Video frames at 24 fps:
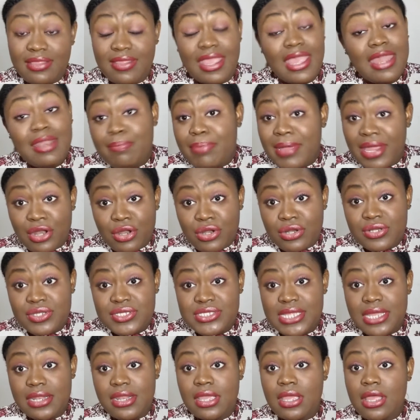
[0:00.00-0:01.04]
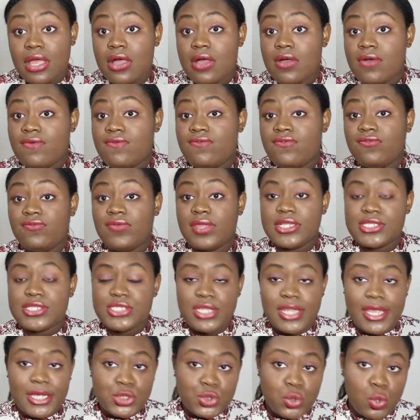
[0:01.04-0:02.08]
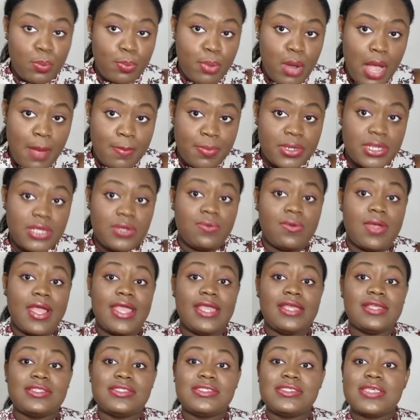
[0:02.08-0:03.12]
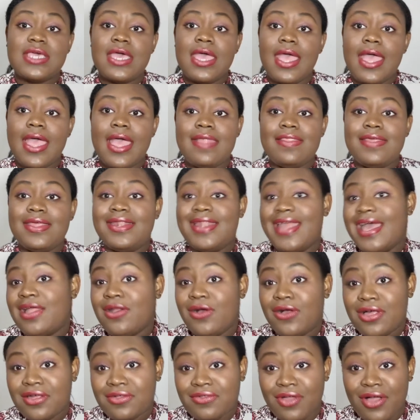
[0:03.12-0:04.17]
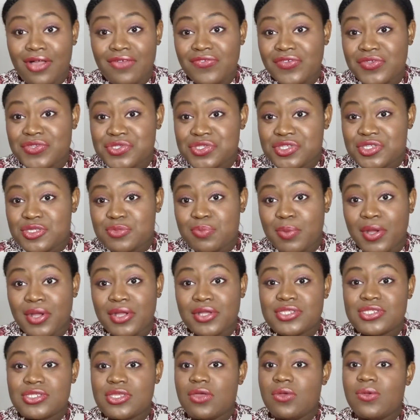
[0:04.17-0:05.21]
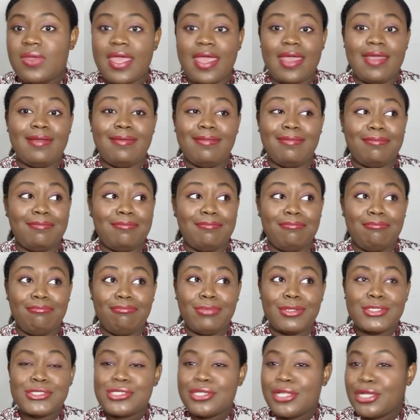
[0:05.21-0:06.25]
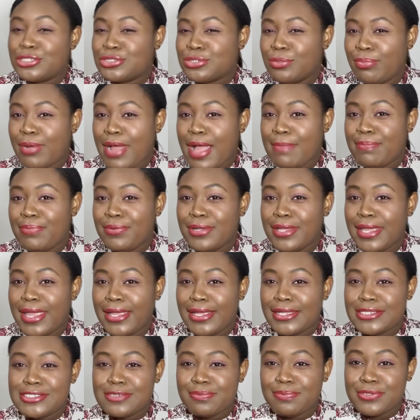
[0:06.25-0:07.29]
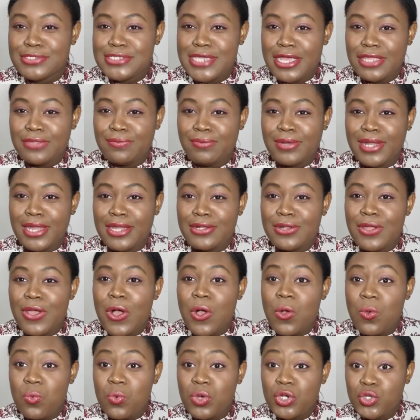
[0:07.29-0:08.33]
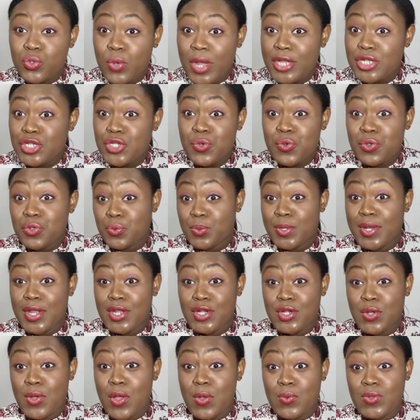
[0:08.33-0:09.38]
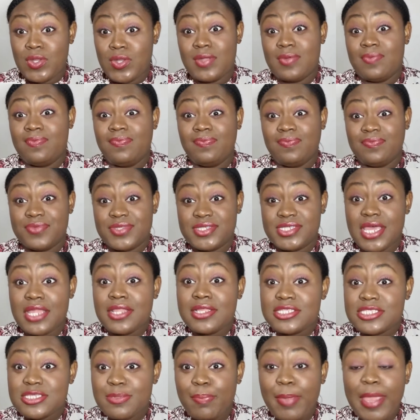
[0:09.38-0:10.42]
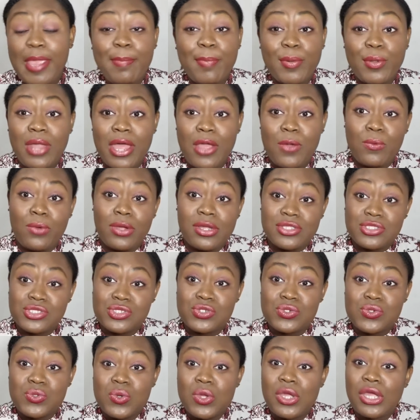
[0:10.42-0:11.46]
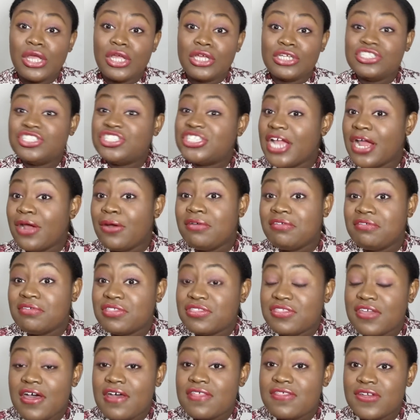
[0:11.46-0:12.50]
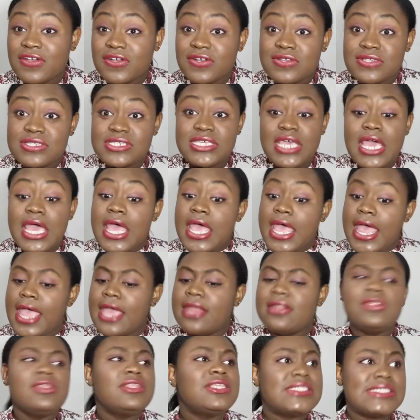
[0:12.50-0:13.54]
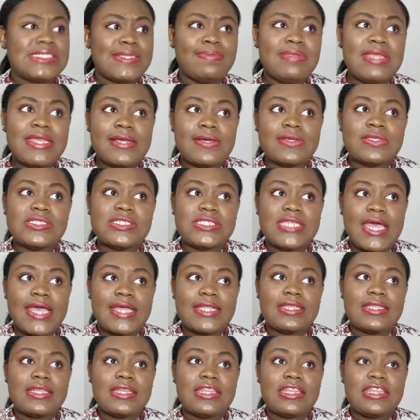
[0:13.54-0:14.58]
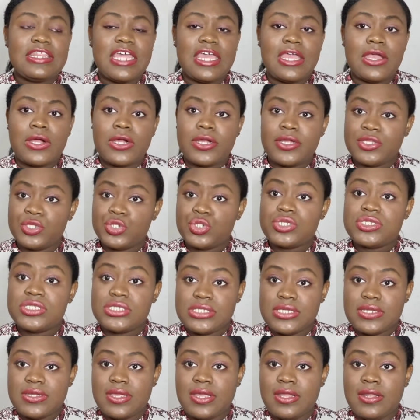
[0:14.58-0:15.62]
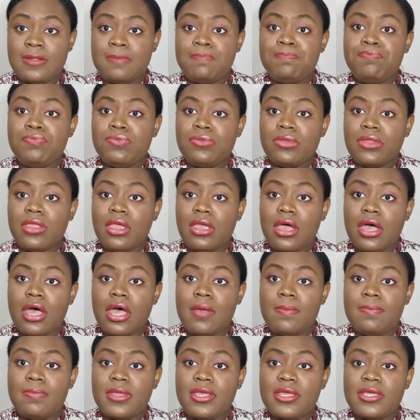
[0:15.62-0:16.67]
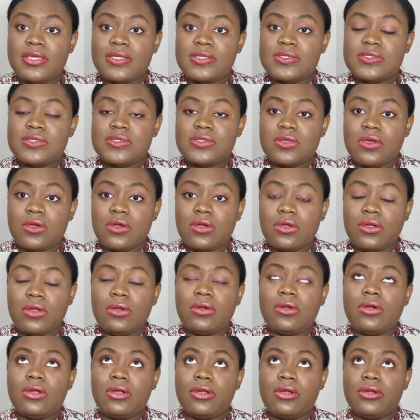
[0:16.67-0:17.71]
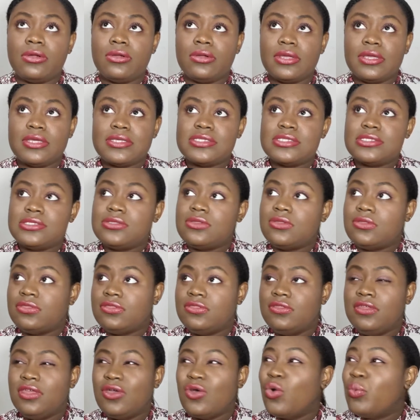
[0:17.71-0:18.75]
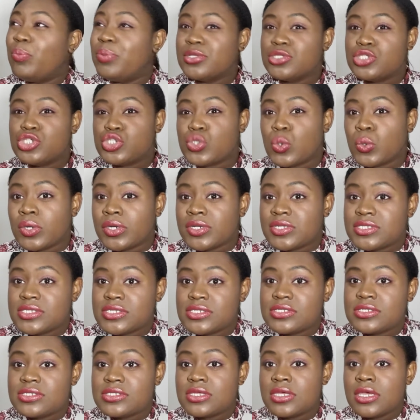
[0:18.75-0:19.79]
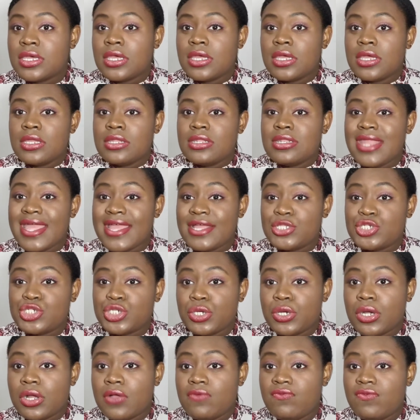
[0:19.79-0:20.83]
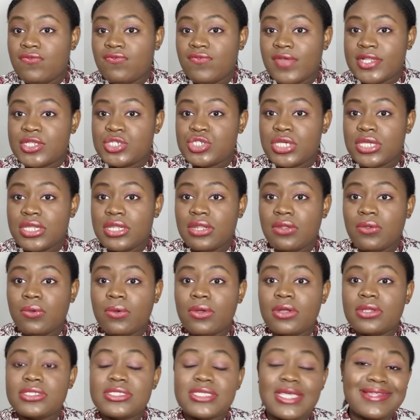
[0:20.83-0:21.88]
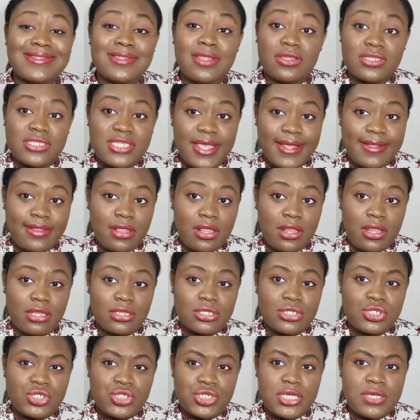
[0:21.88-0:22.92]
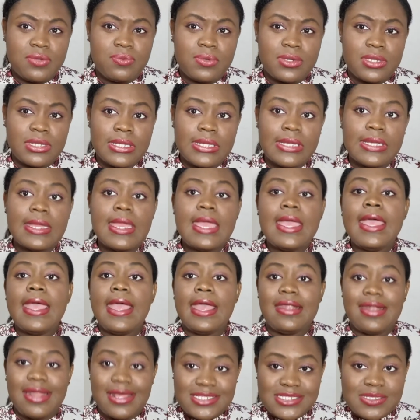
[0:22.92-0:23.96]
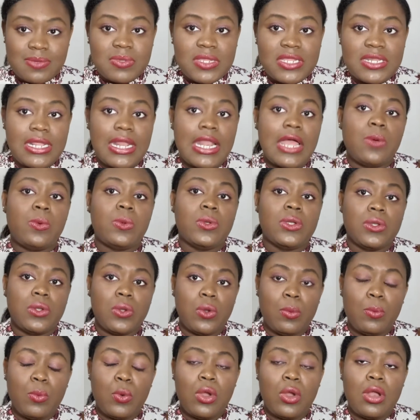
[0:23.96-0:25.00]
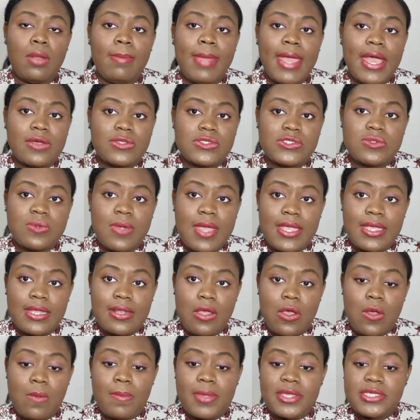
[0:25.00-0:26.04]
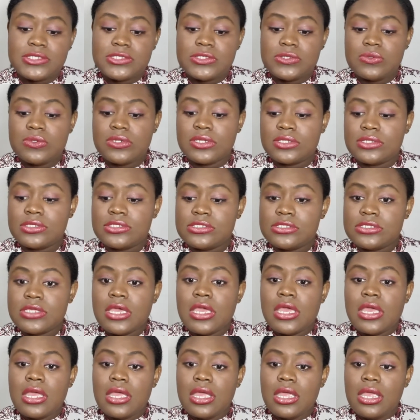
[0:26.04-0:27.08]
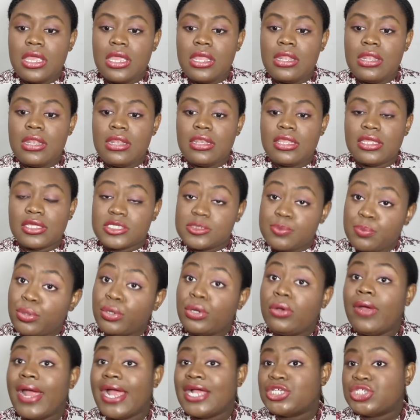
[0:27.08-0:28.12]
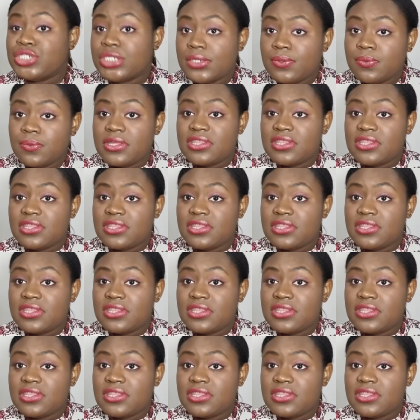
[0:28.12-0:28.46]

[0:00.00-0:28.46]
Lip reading: get a better understanding of intellectual property rights, and then that obviously sparks, okay, intellectual property, I get to protect what I know. What do I do with what I know? I want to sell it to people. I want to share it with others. And something else that they are interested in is the open source nature of invention or technology, really. And that's something that I want to learn more about so I can help my students in this progression